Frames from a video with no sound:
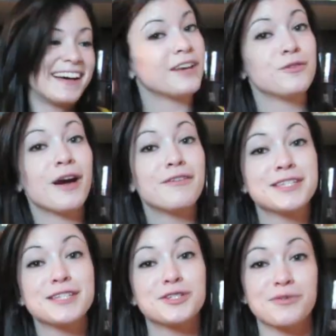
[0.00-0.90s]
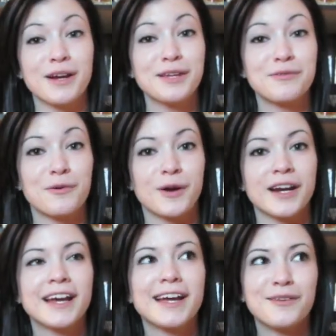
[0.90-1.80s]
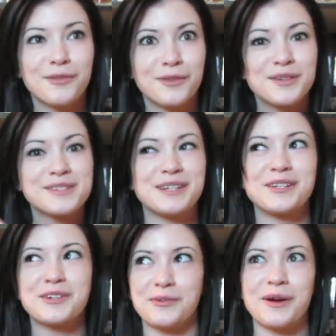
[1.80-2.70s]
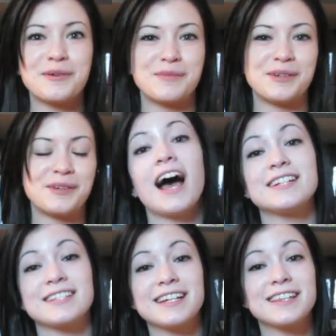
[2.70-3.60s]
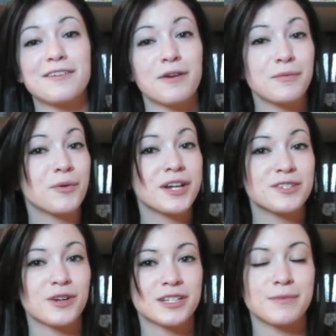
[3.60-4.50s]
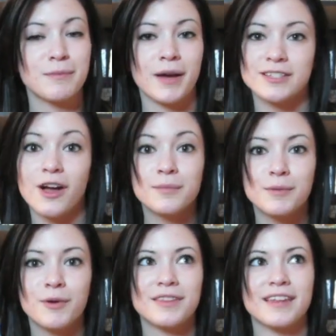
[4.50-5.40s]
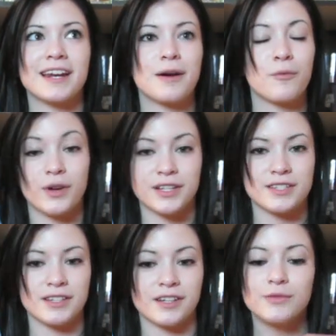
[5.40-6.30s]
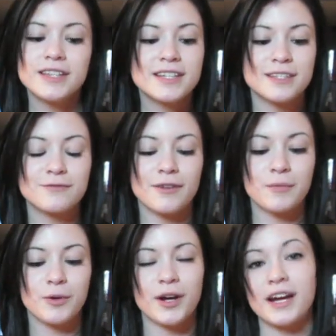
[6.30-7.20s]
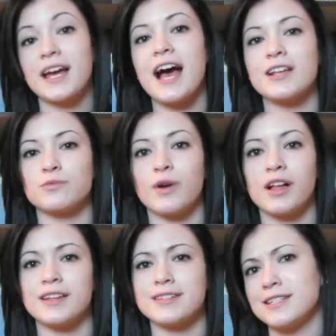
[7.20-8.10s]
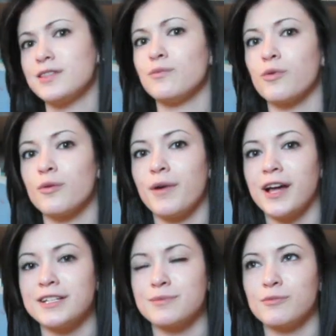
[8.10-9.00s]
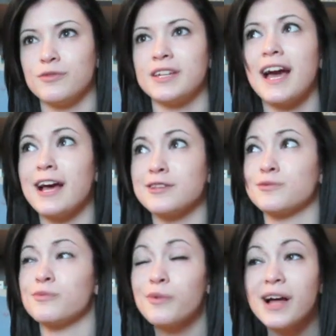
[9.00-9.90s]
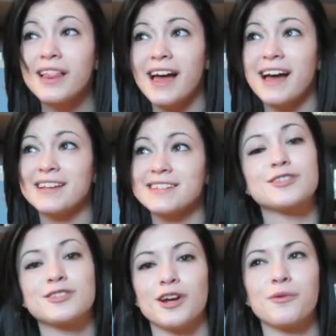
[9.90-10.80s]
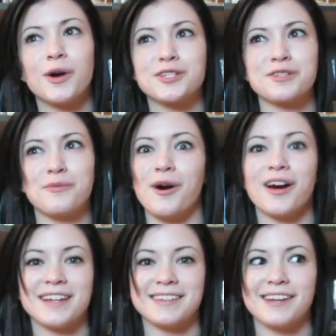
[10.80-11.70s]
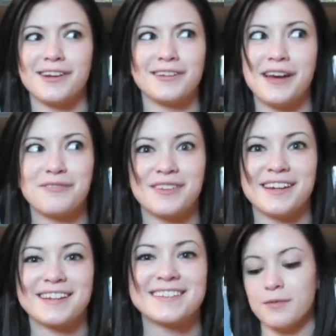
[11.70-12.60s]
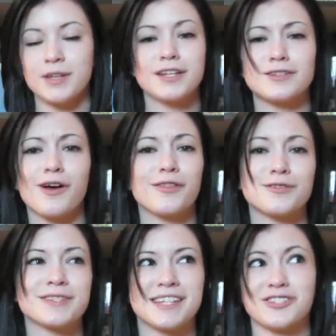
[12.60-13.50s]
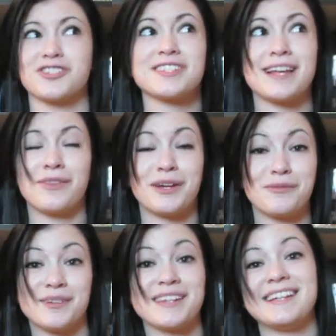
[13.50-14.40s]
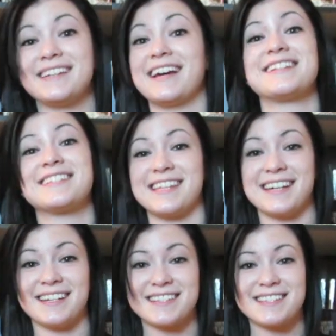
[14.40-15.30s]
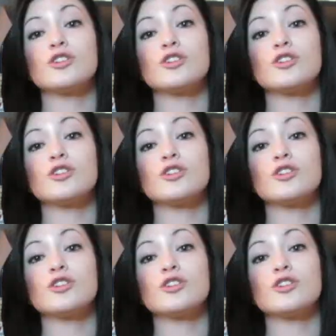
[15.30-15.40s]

If you haven't seen the trailer for it, it it looks incredible. I decided that February is going to be my zombie month and I'm going to read this in February as well as see the Warm Bodies movie as well as start watching The Walking Dead on Netflix because all those things just sound like really nice things.